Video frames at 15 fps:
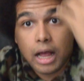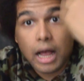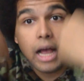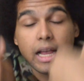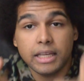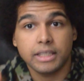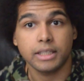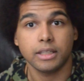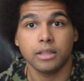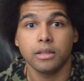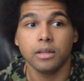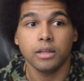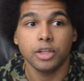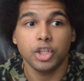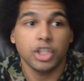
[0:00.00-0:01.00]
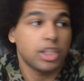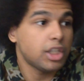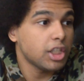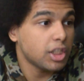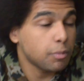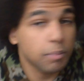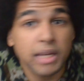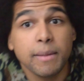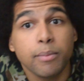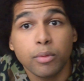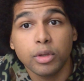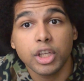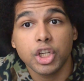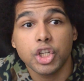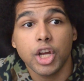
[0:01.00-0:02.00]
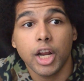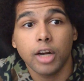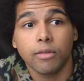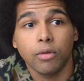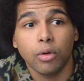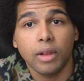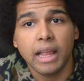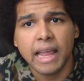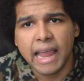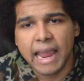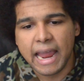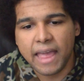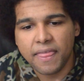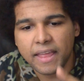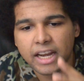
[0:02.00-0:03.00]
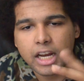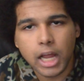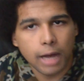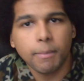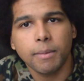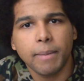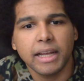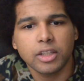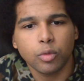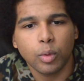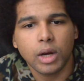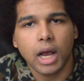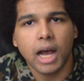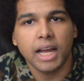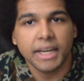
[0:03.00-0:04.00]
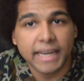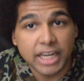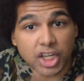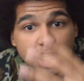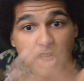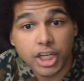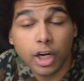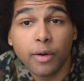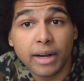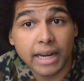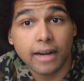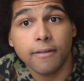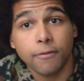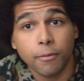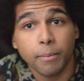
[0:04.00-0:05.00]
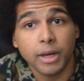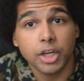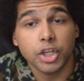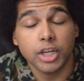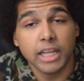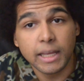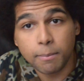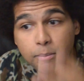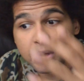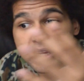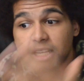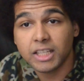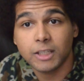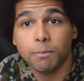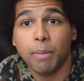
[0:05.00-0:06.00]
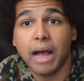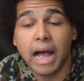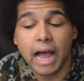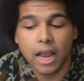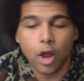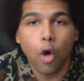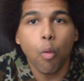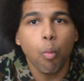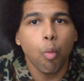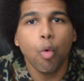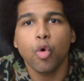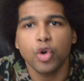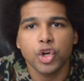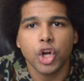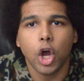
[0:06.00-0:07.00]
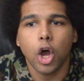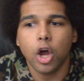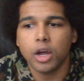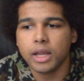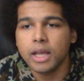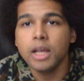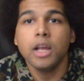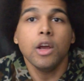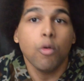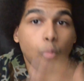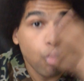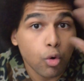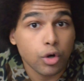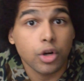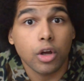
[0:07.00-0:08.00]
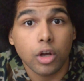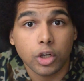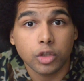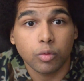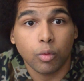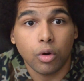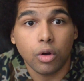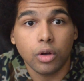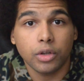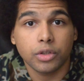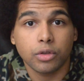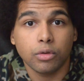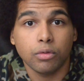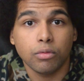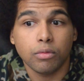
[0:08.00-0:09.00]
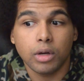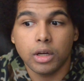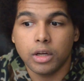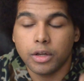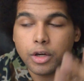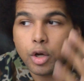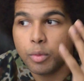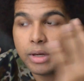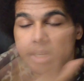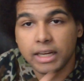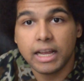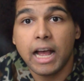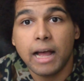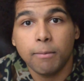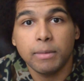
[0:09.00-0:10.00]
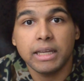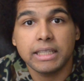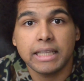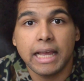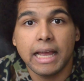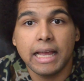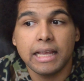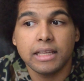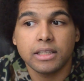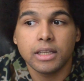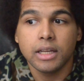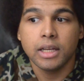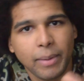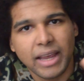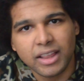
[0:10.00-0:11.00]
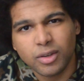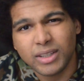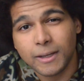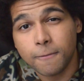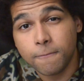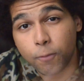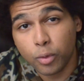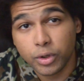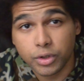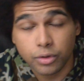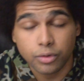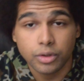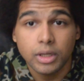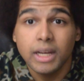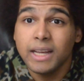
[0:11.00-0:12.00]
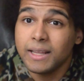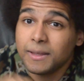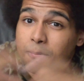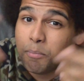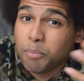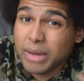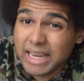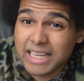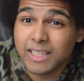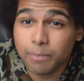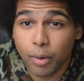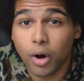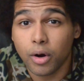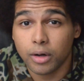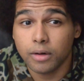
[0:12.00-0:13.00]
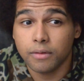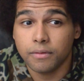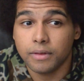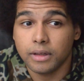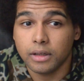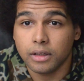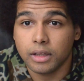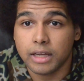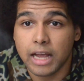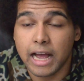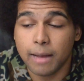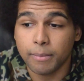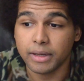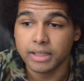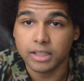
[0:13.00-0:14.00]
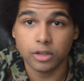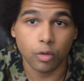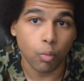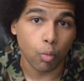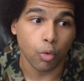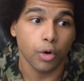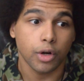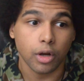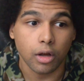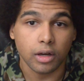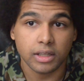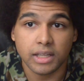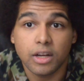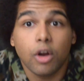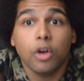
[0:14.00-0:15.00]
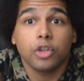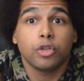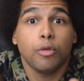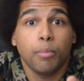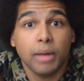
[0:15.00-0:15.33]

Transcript: us, just just people in general, and then coming back to Wakanda and sharing that information, him being a spy, a war dog, War Dogs were also uh, known in the comics as Panthers Enforcers. Biggest part of the, the comics is the War Dogs, and also